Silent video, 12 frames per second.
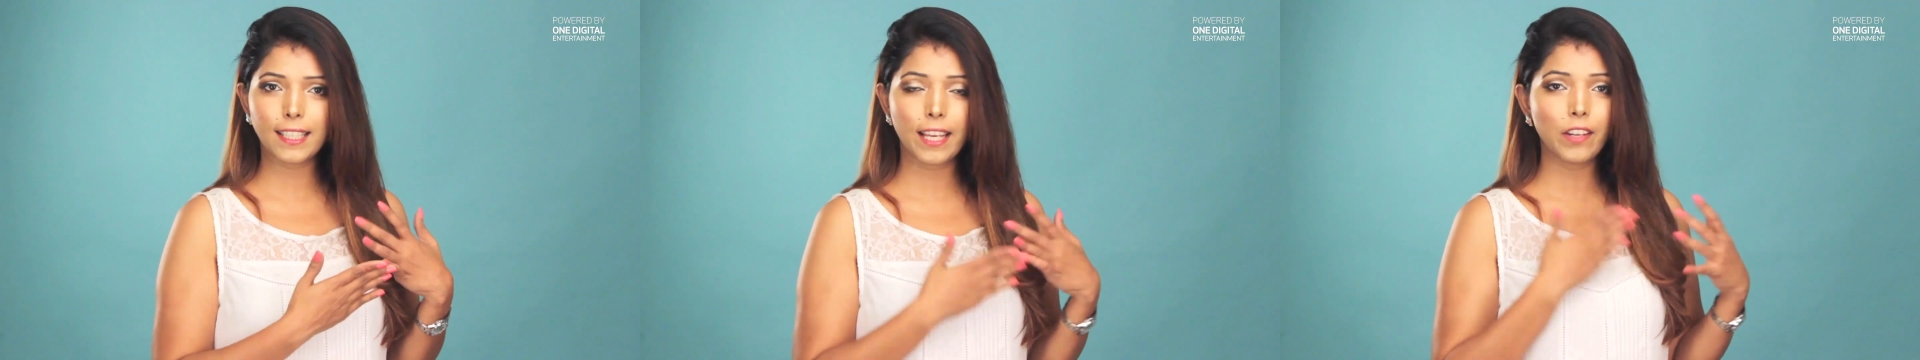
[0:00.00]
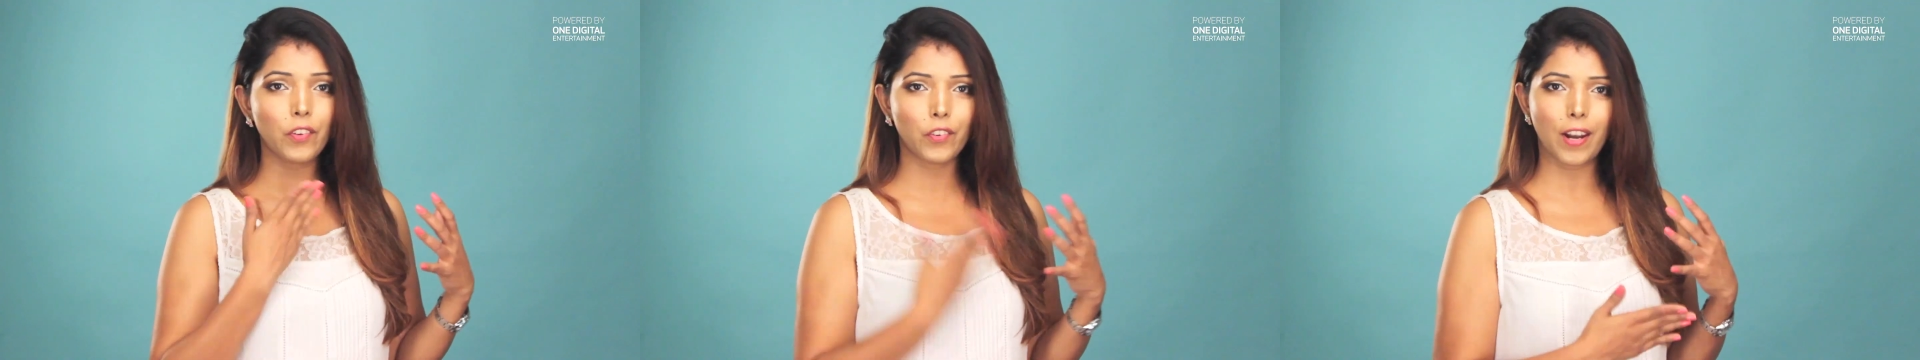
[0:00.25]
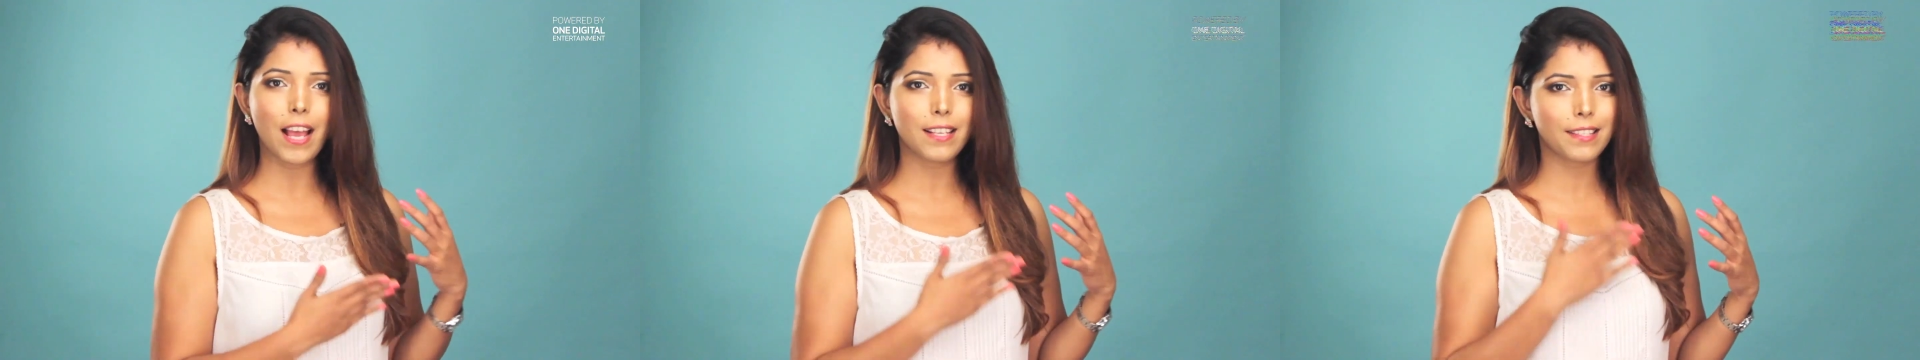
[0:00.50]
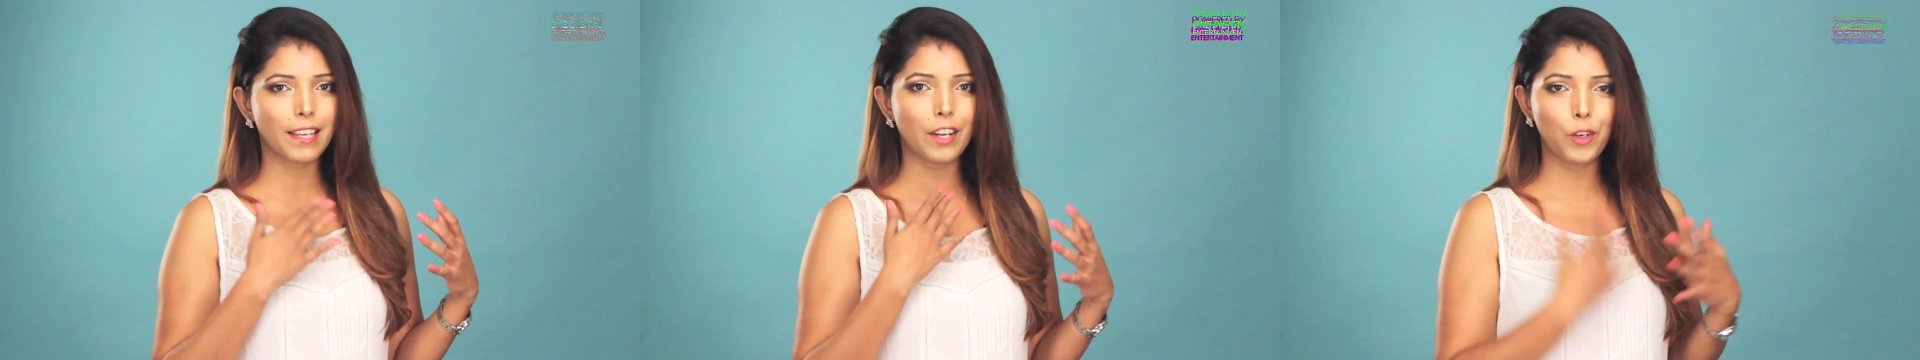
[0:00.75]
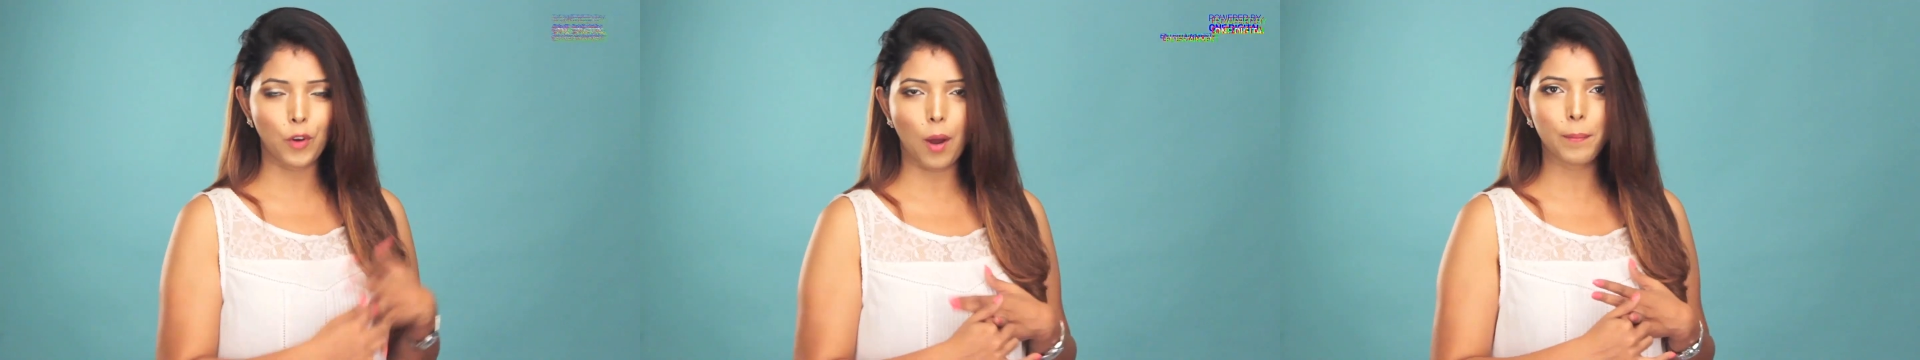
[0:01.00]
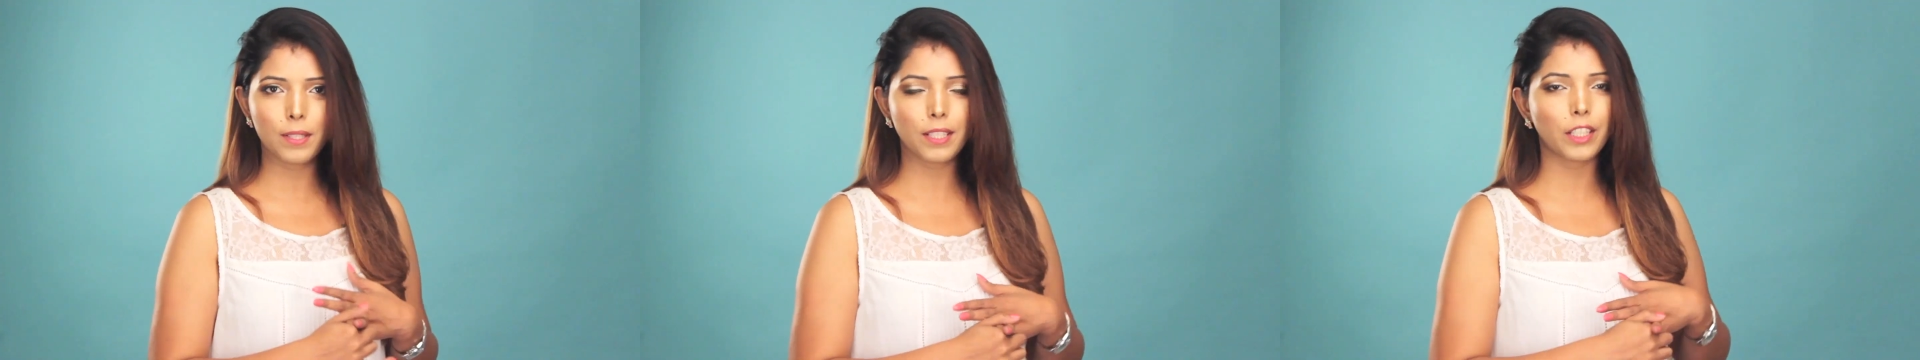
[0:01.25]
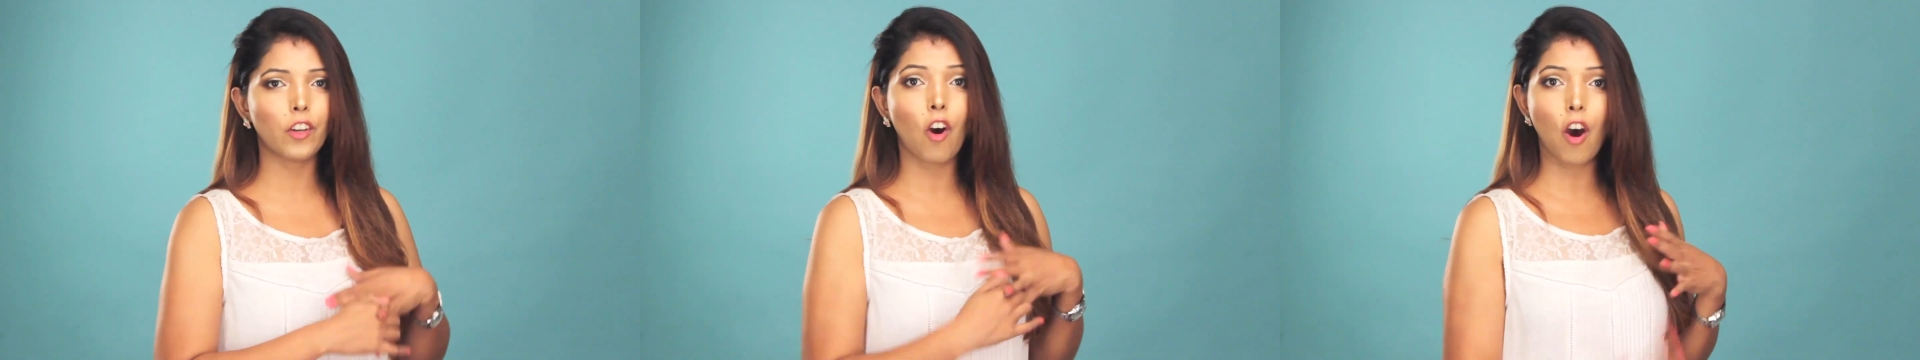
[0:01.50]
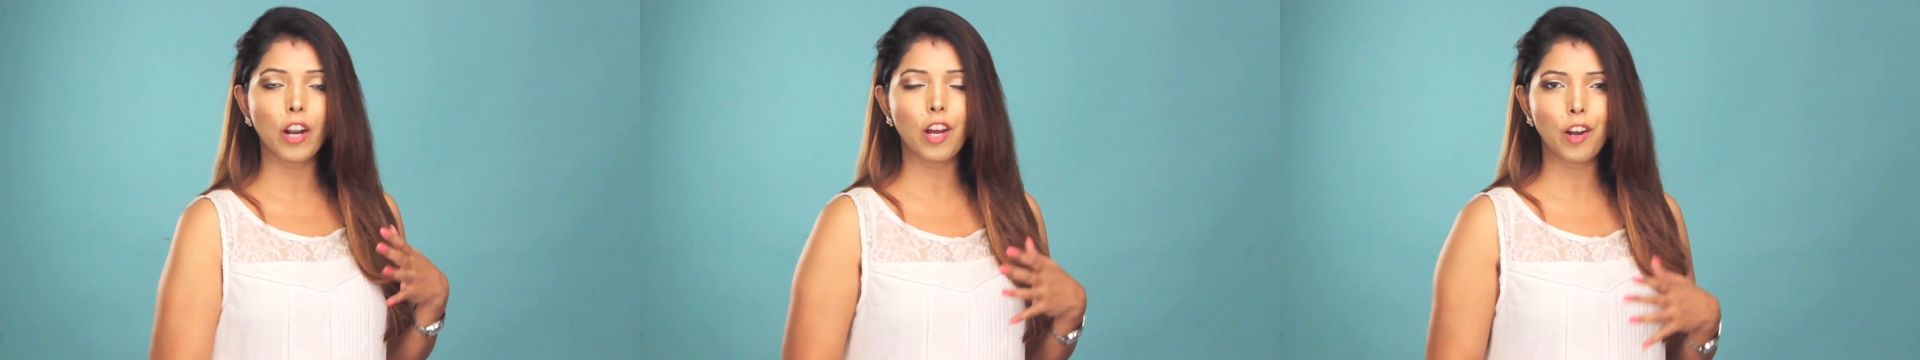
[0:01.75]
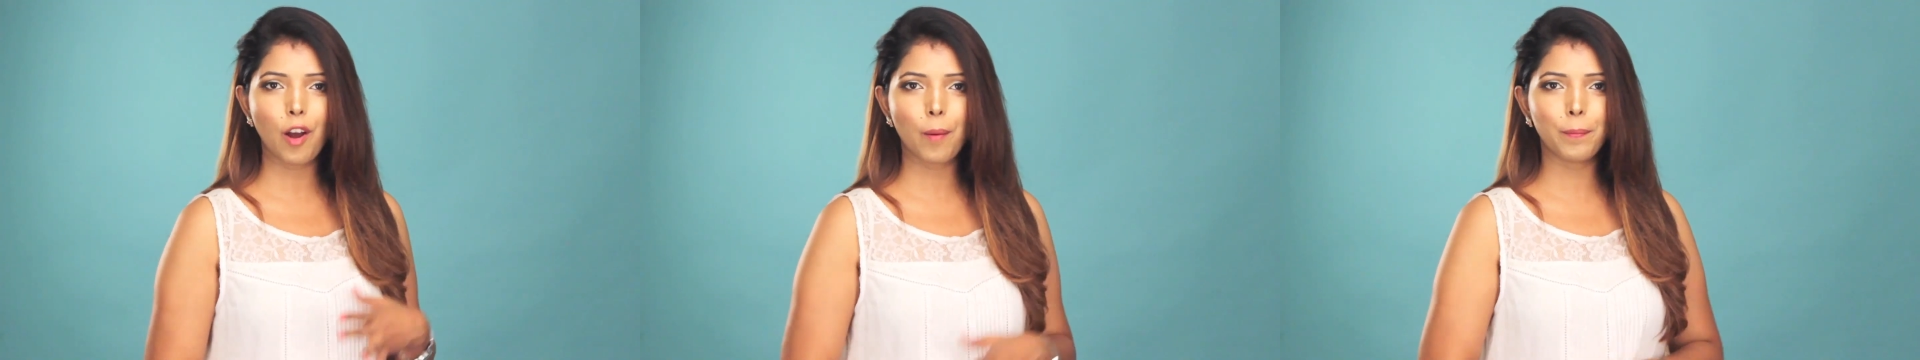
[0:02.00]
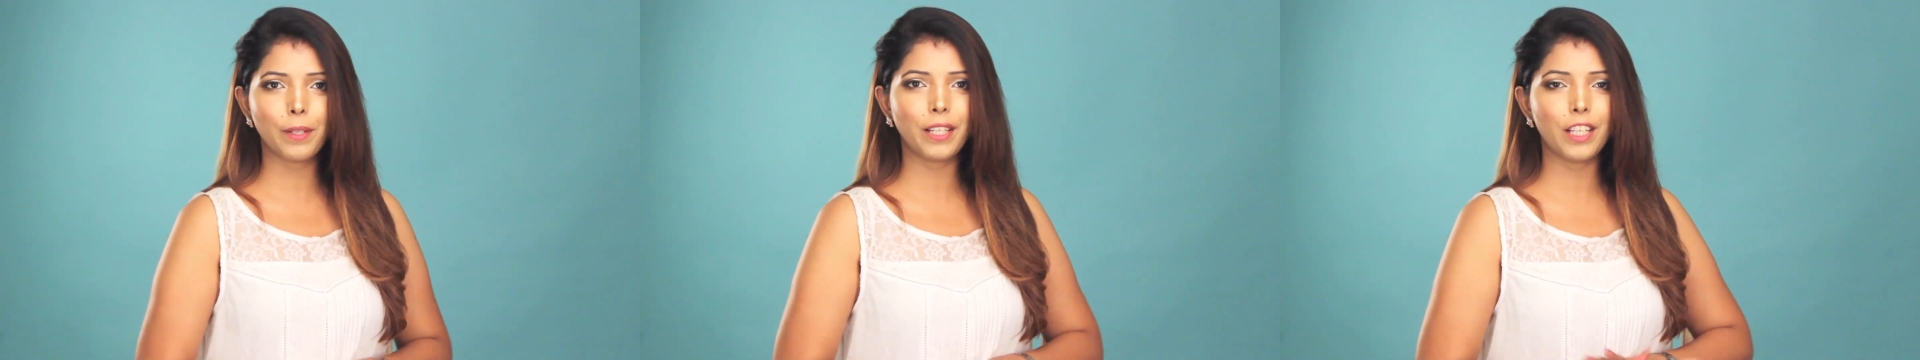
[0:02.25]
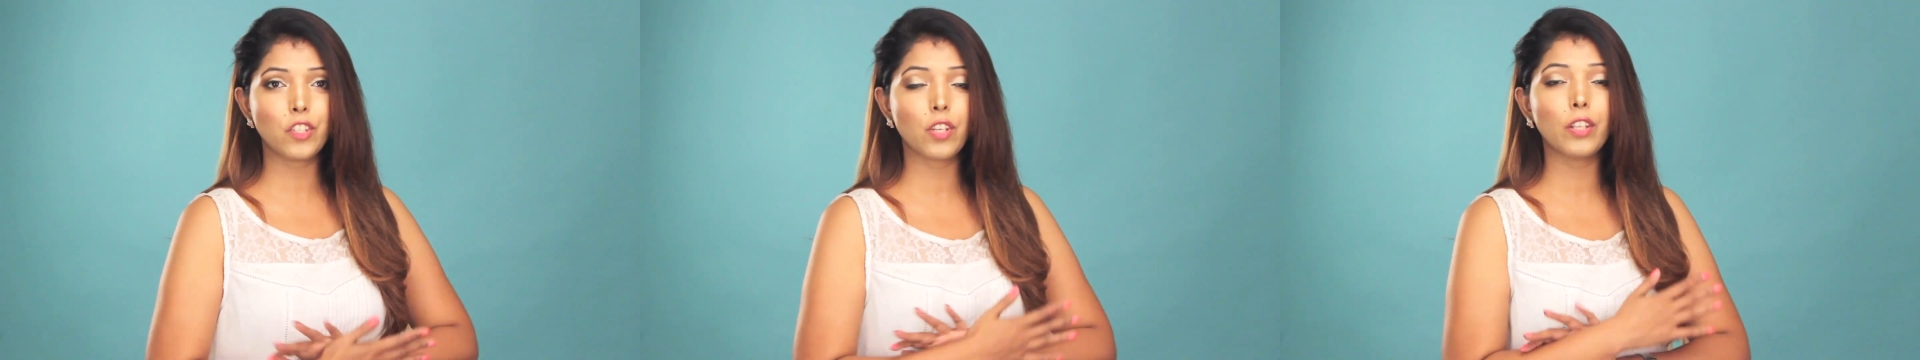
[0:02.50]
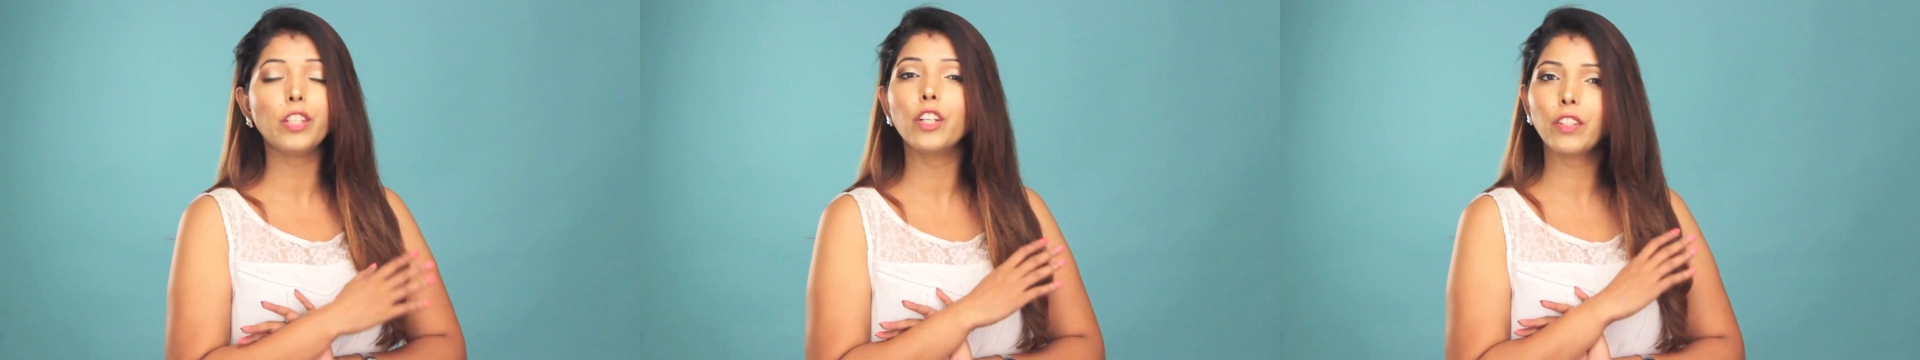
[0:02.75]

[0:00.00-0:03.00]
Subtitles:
skin, dry skin, normal skin or a combination,